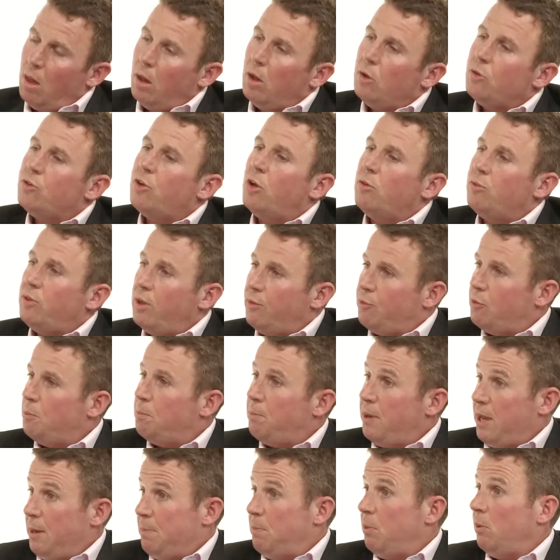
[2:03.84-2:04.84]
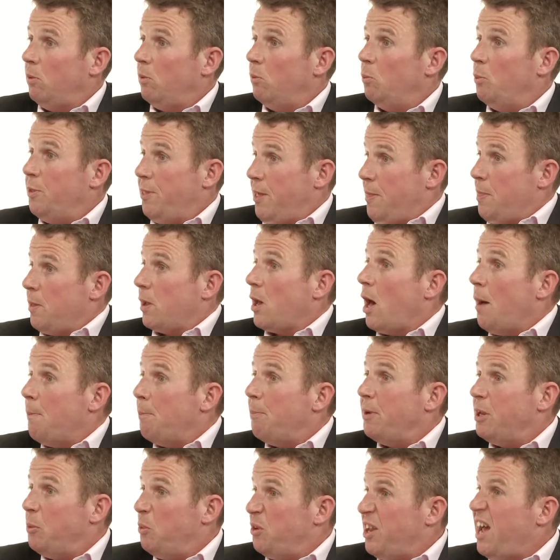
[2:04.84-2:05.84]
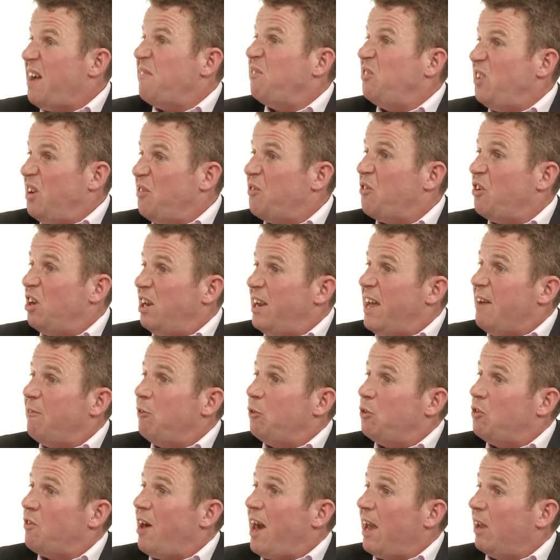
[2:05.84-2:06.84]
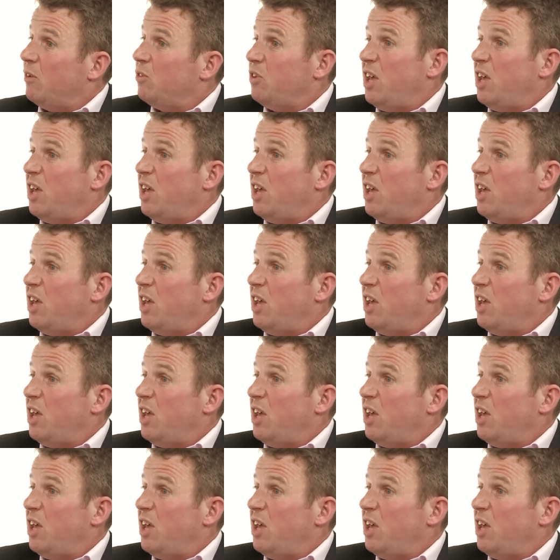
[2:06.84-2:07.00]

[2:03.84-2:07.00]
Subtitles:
So different people within the company would have different levels of access,